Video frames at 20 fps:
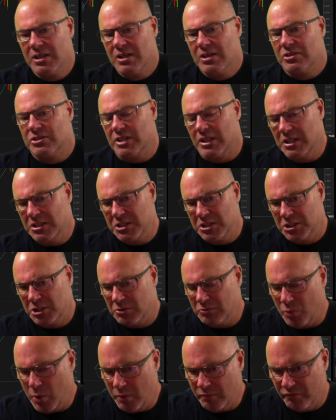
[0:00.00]
So this is just
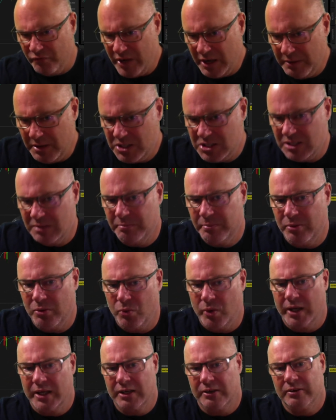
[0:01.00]
one very simple
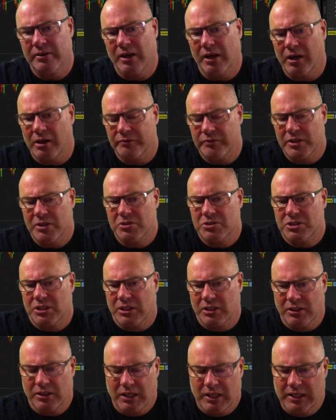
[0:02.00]
way of
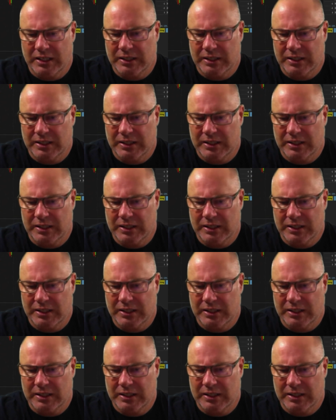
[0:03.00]
using